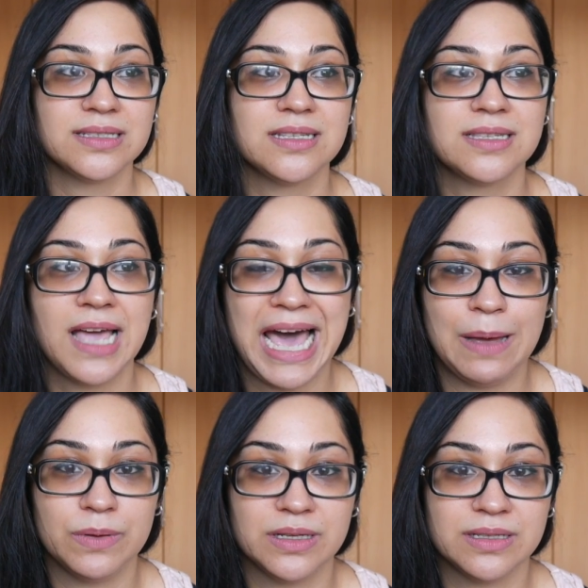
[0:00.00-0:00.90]
As this
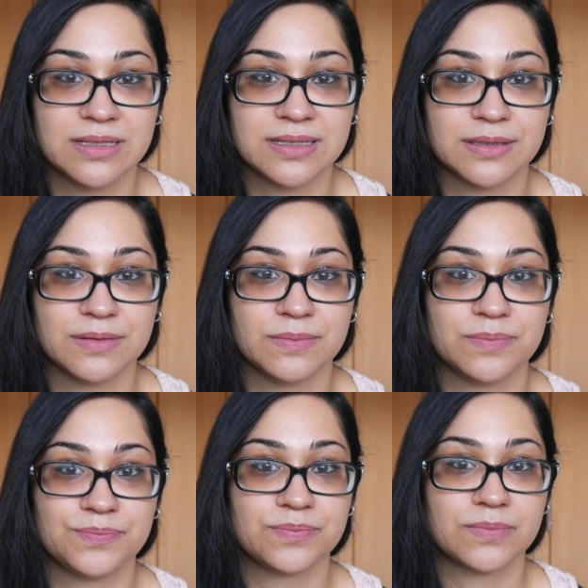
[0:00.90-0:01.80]
happens,
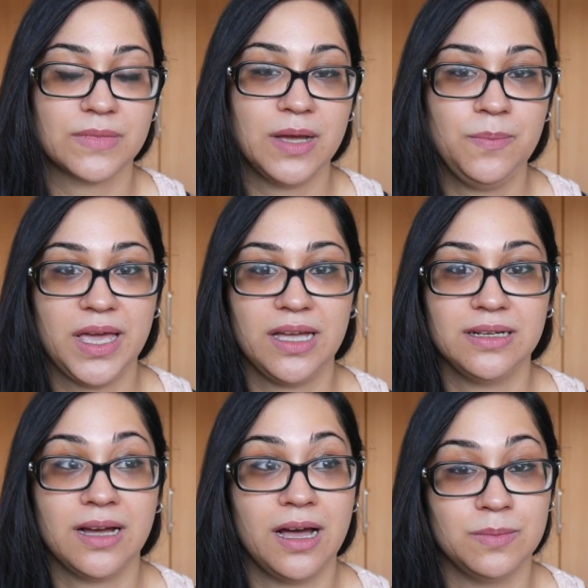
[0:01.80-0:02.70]
a
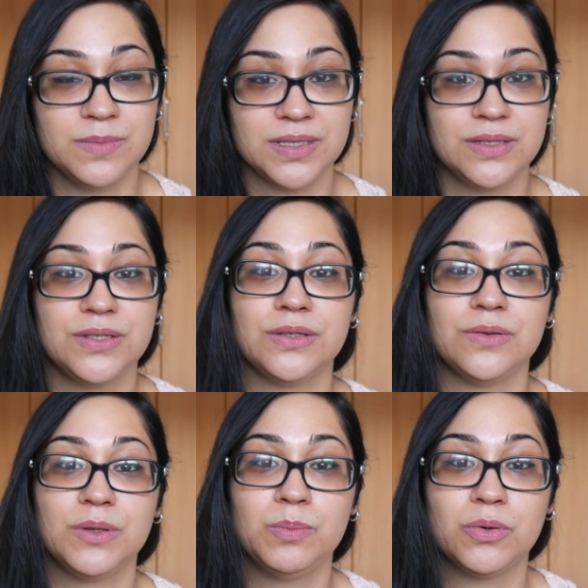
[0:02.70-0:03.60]
man comes
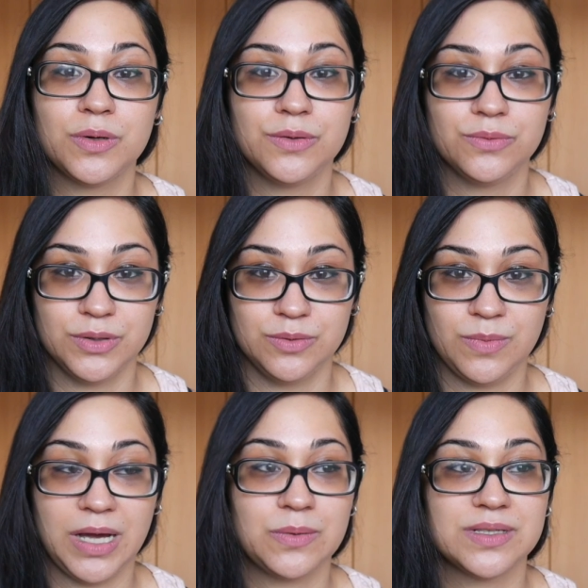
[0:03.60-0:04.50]
into the
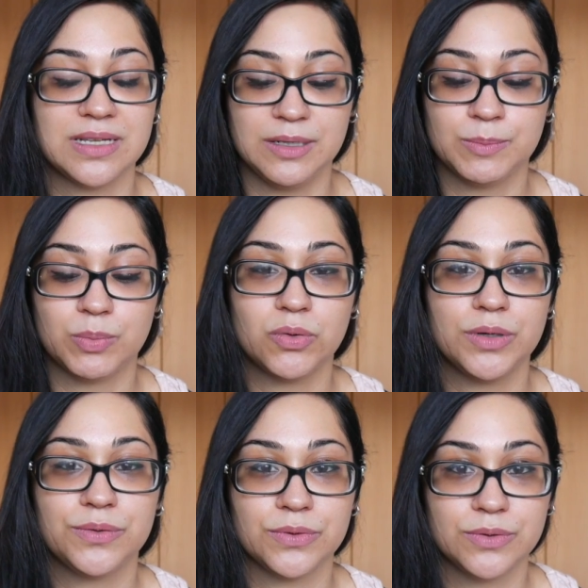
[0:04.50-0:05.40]
boardroom. I was in a
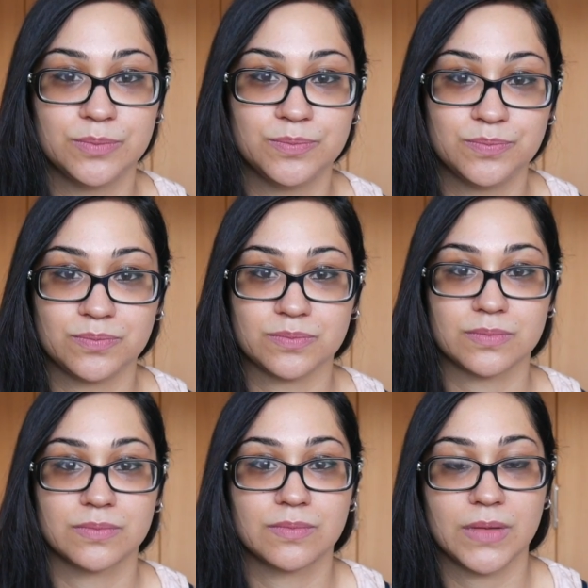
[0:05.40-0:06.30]
boardroom,
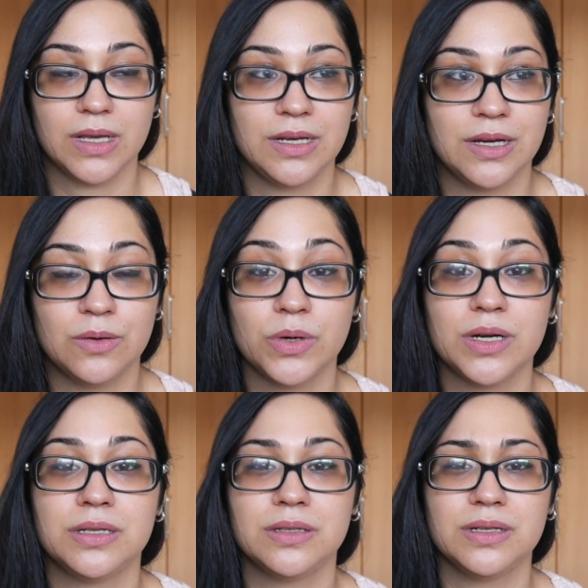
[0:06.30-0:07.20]
you know,
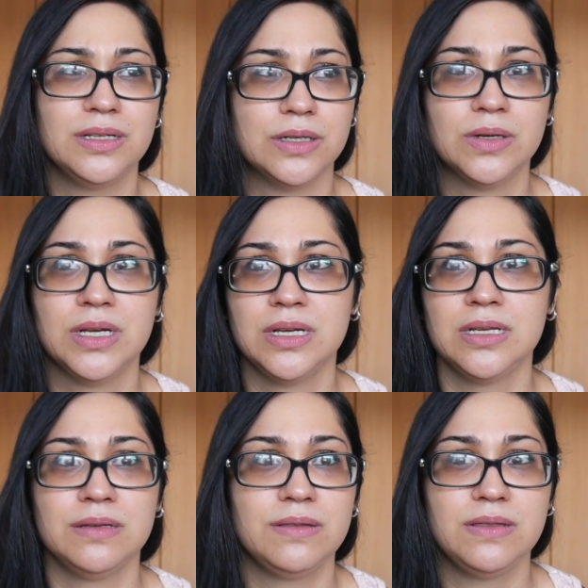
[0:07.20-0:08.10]
where, you know,
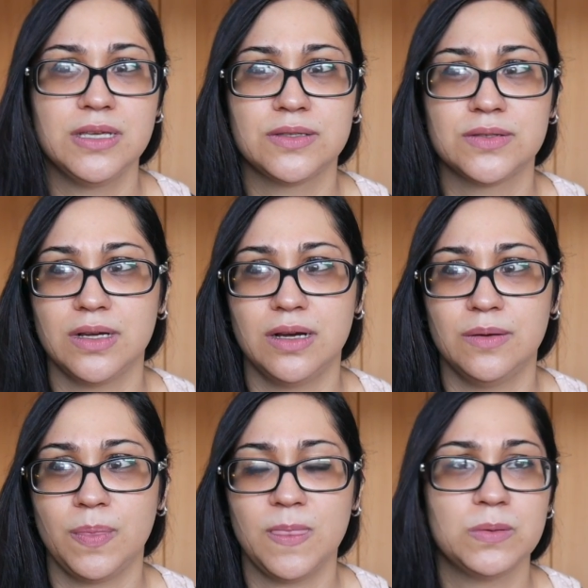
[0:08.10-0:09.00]
this,
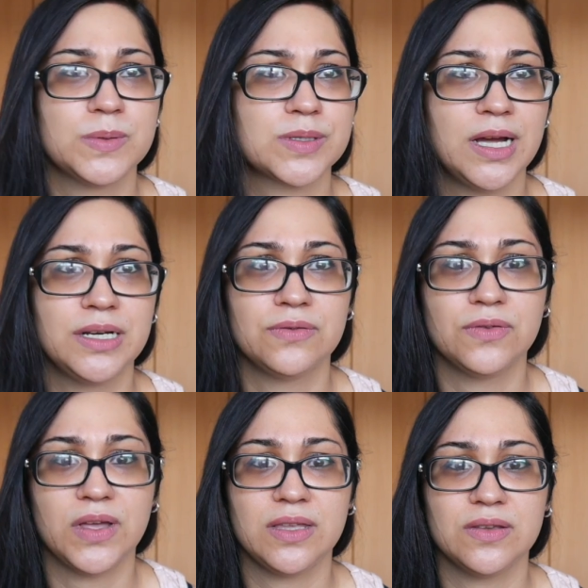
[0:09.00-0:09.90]
um, it was kind
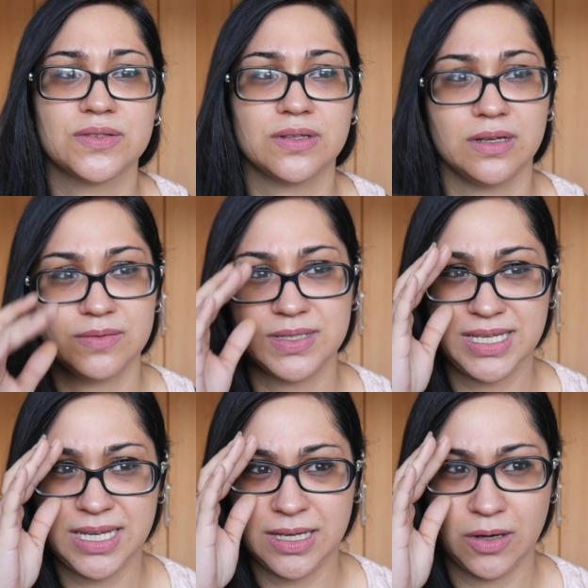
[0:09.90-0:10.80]
of like this uh,
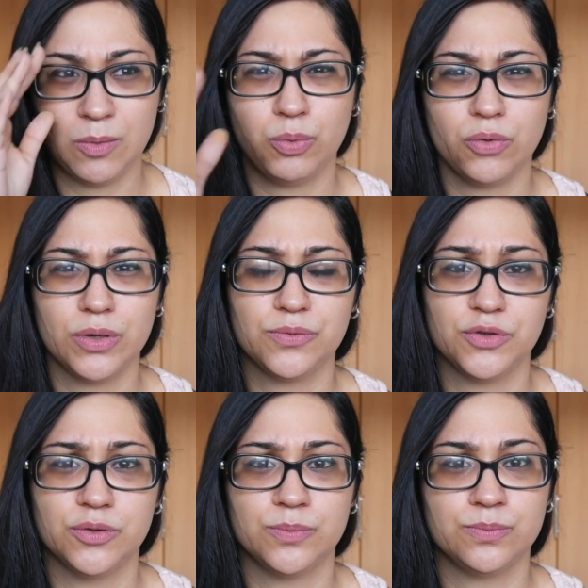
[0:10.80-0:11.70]
CEO
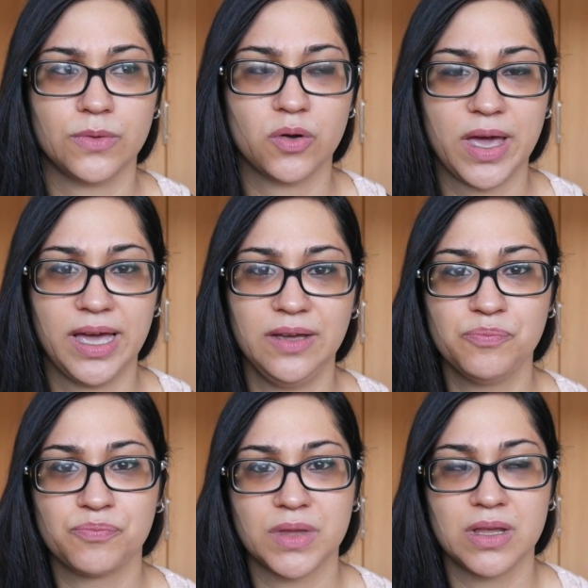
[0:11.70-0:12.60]
boardroom,
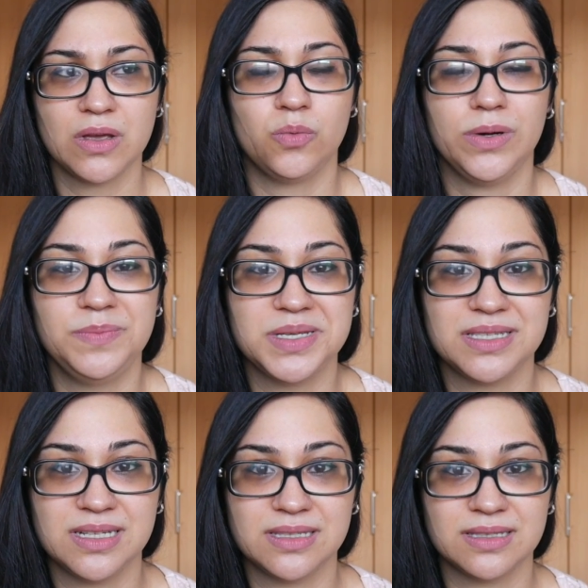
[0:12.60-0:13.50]
okay, where
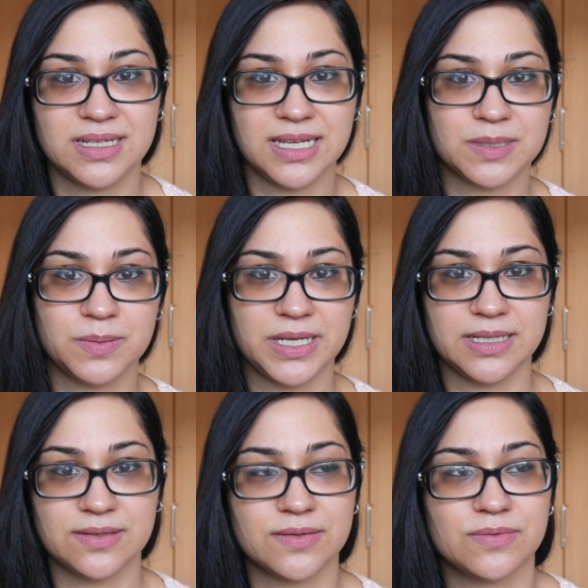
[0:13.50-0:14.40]
business takes
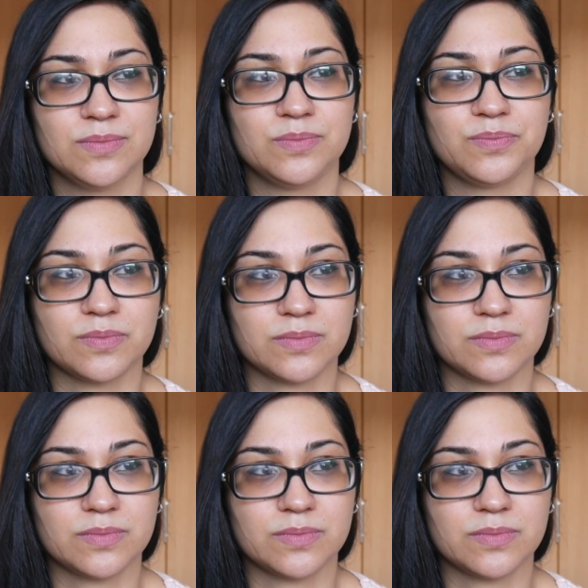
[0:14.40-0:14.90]
place.